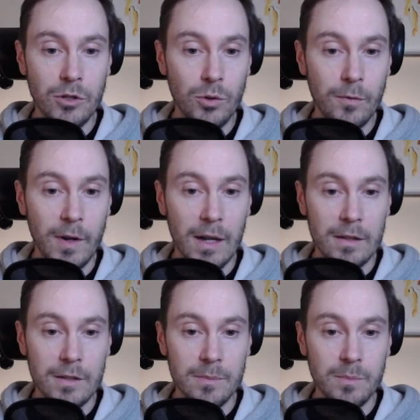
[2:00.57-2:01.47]
two
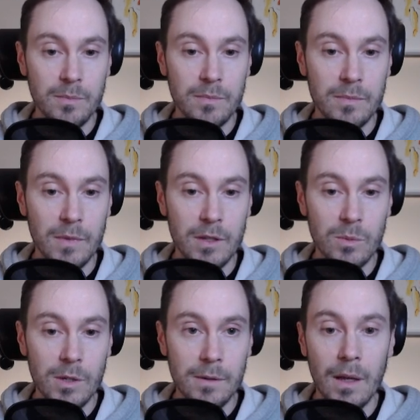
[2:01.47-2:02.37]
files,
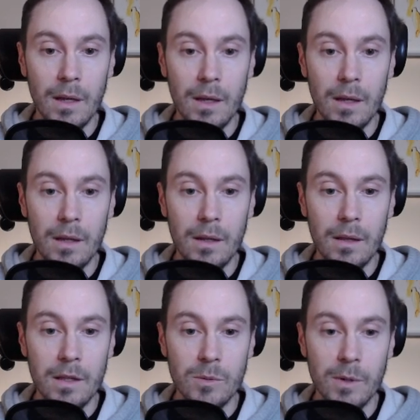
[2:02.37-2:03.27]
this one
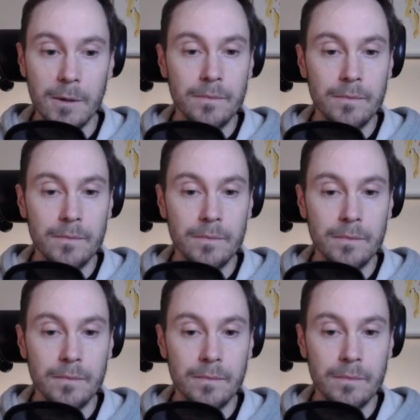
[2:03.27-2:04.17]
and this one.
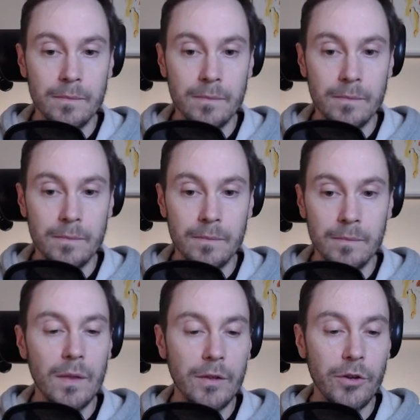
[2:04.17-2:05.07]

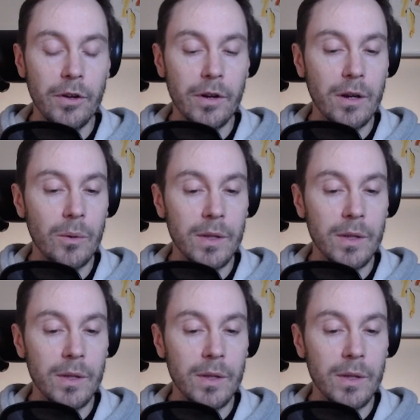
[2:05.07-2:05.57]
Then you're going to go